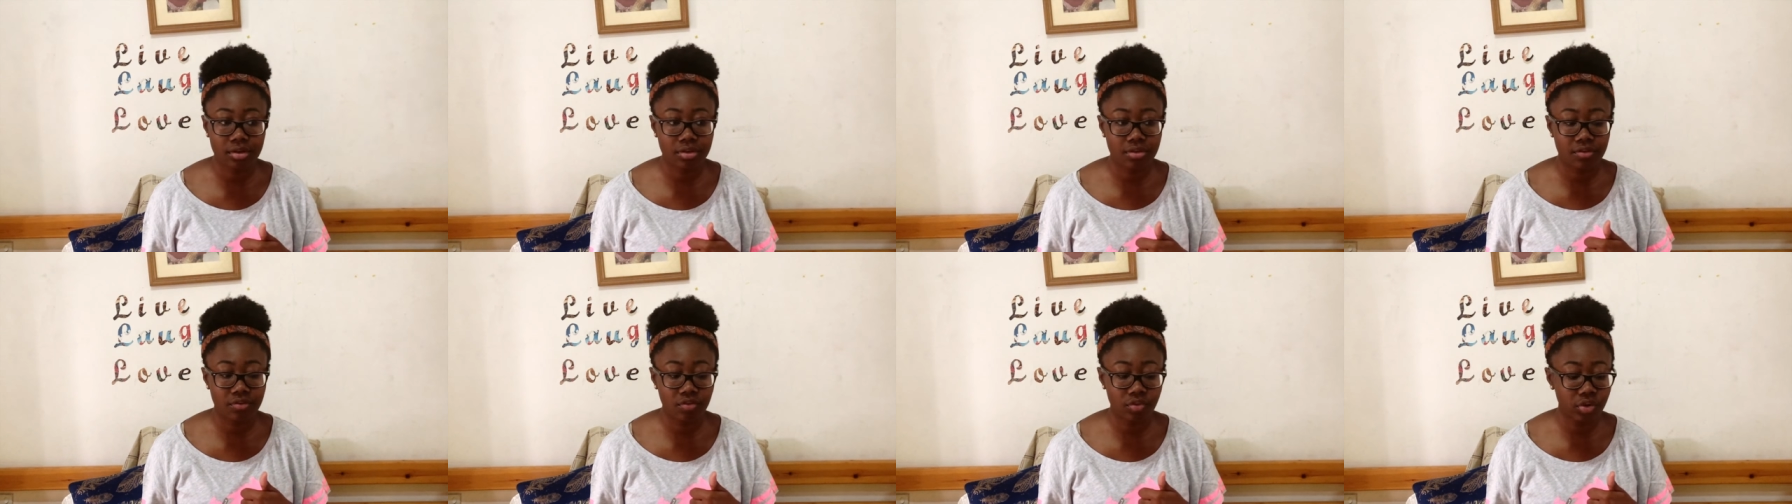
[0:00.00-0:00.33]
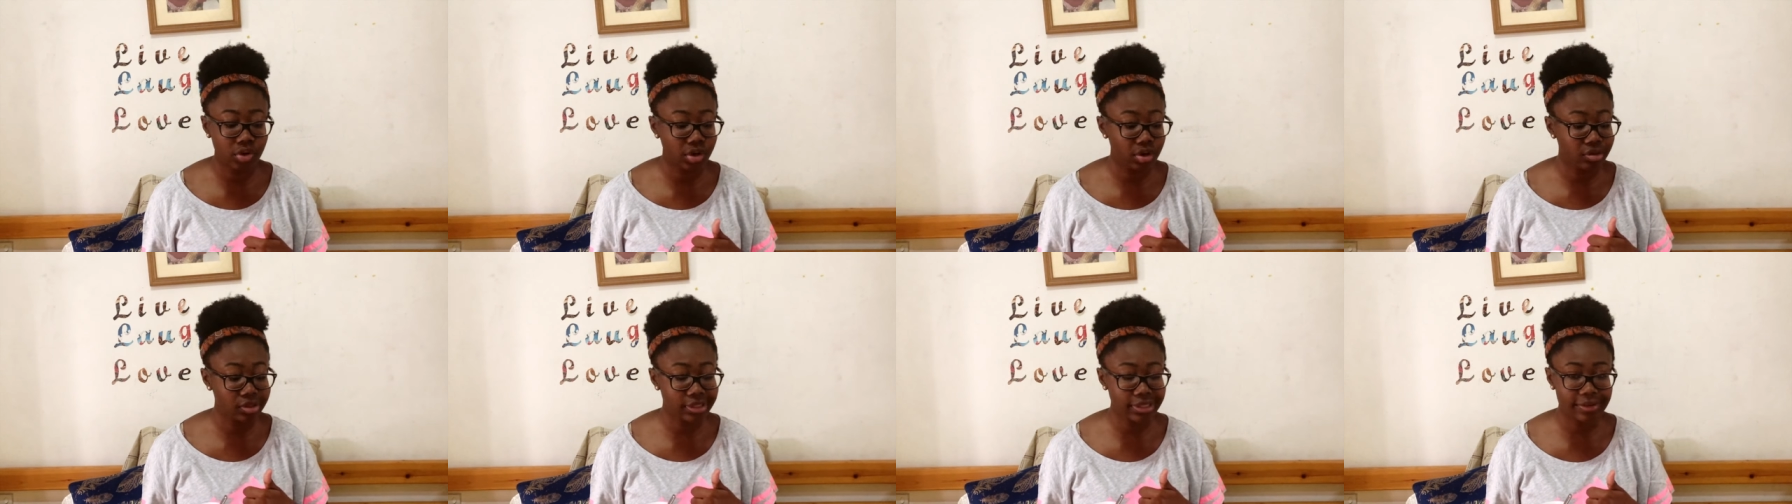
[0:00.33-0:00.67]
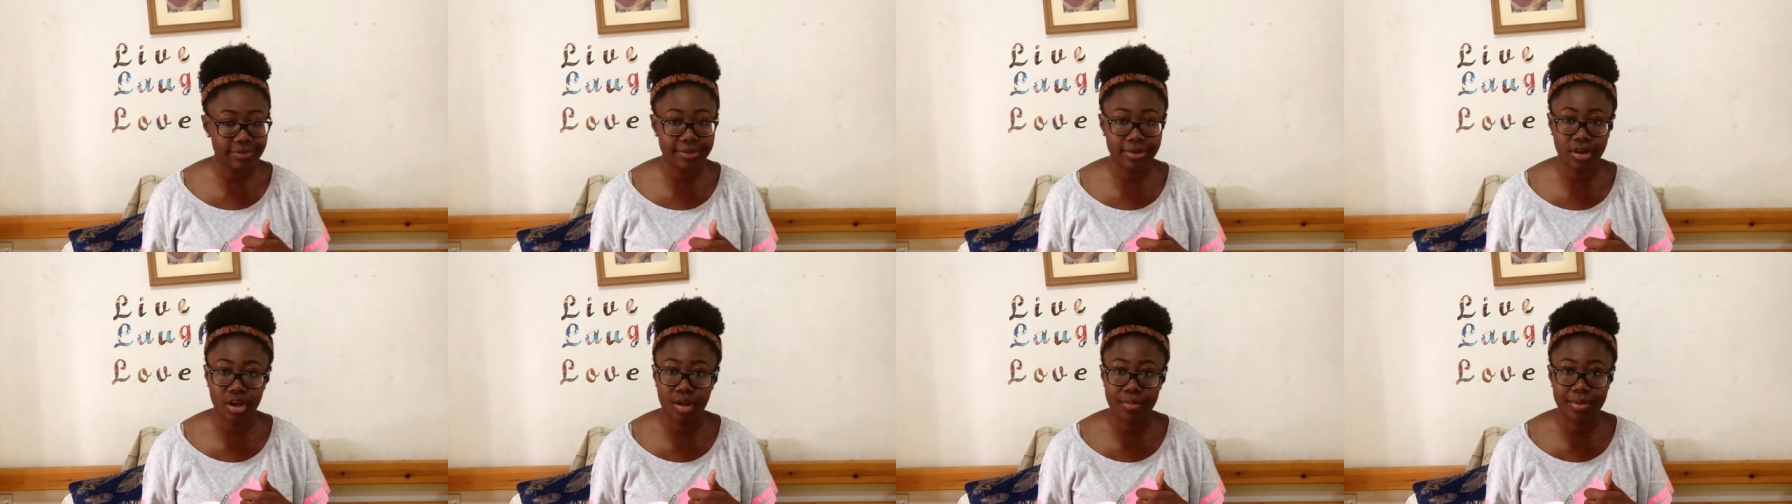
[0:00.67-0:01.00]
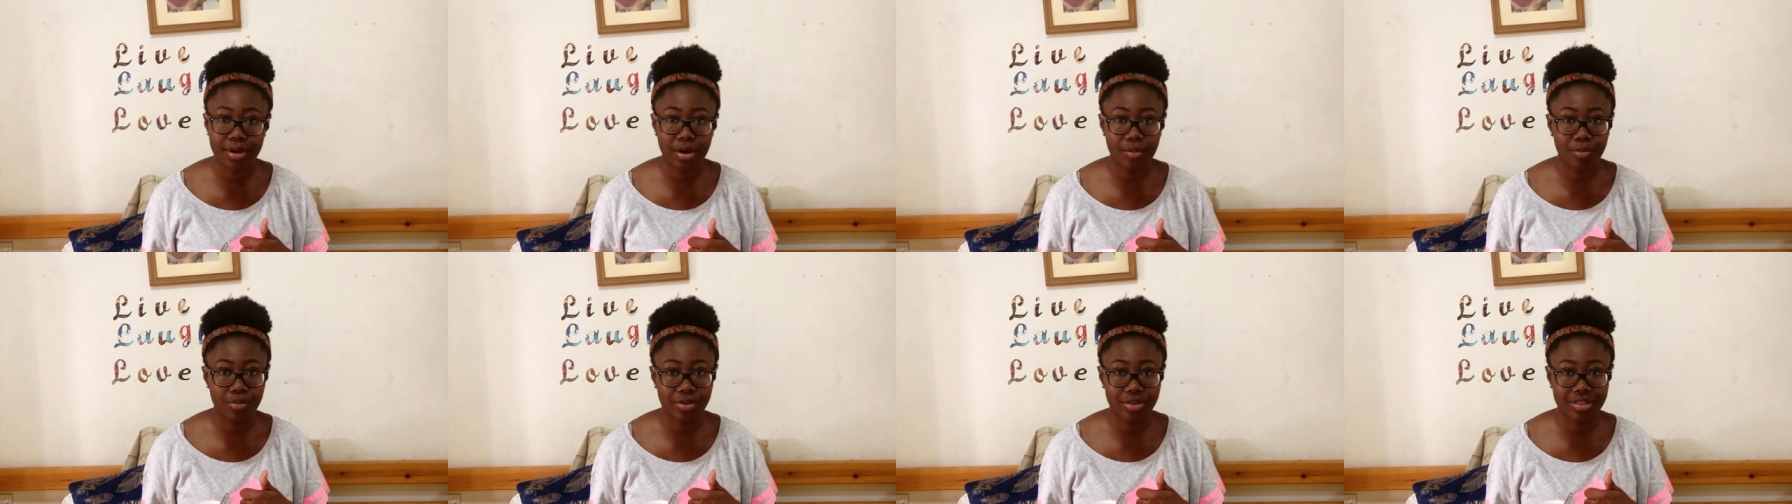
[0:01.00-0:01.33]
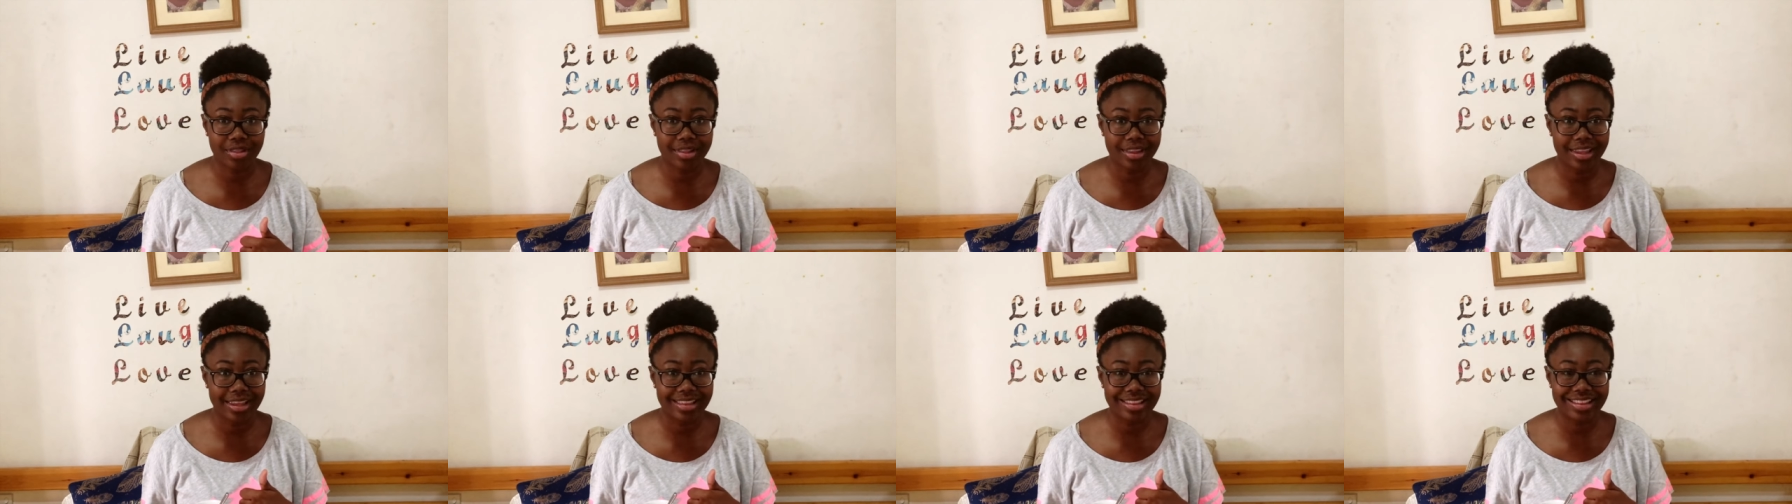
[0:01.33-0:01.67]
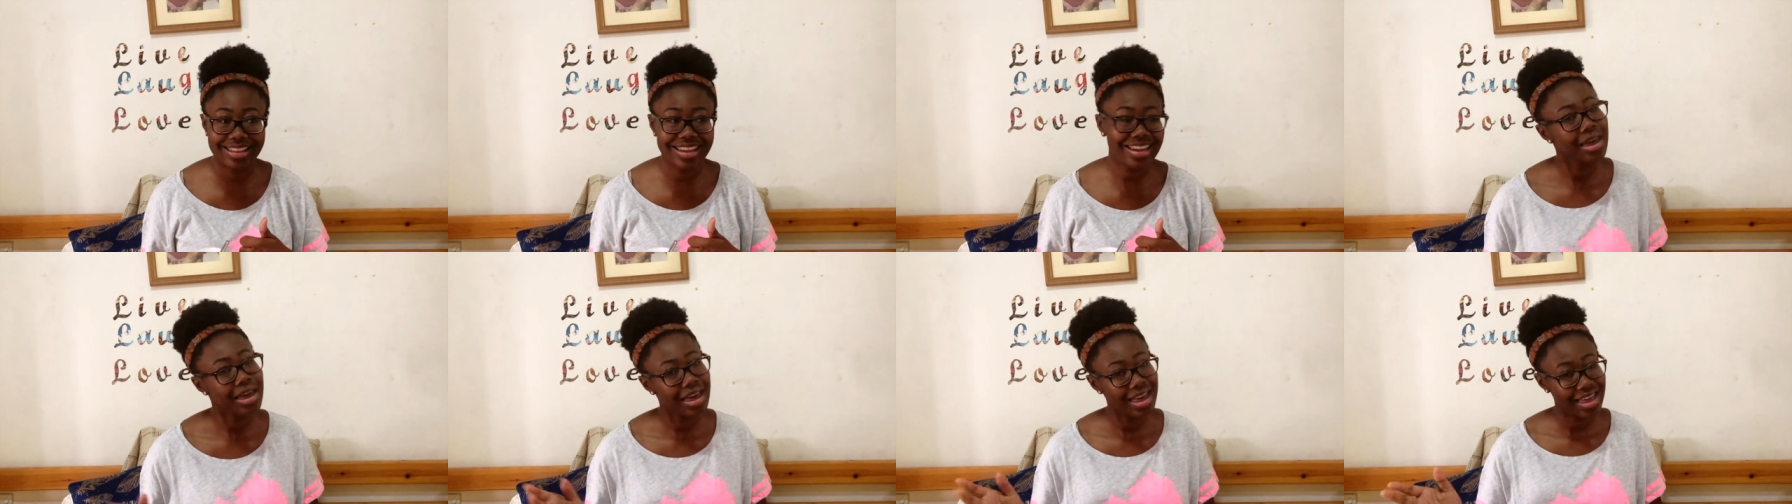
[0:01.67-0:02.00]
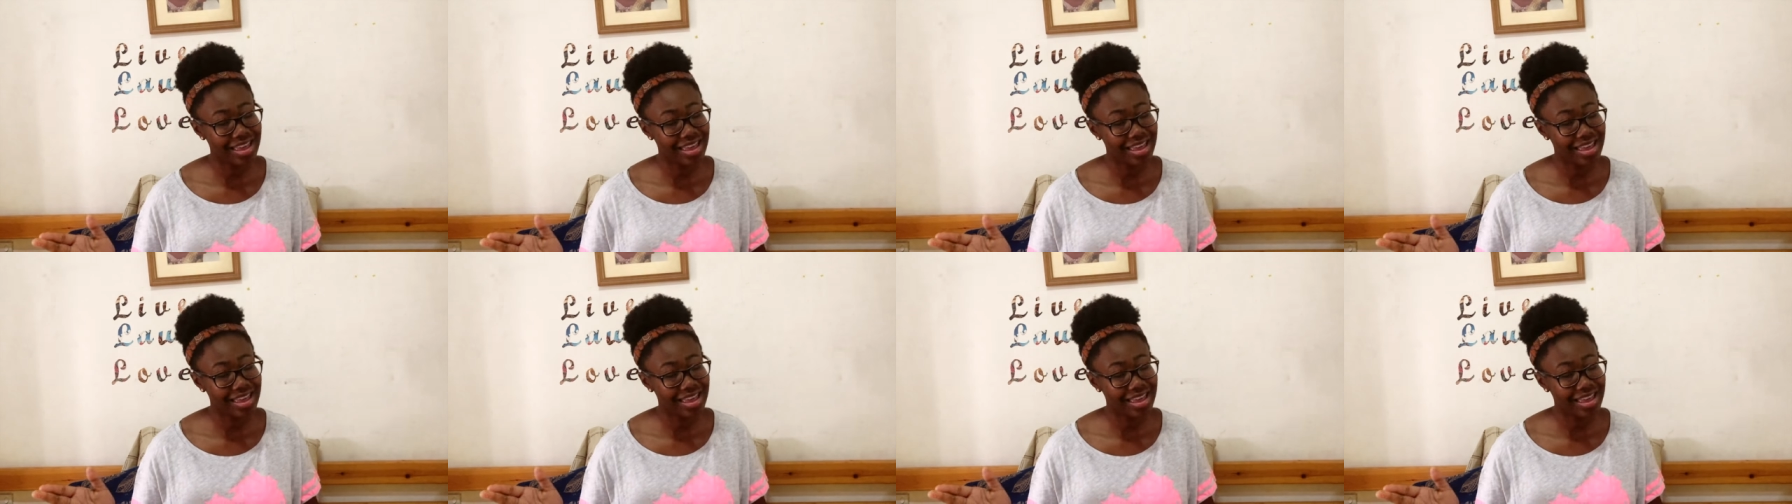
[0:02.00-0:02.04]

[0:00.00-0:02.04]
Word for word: the videos I've been coming up with lately.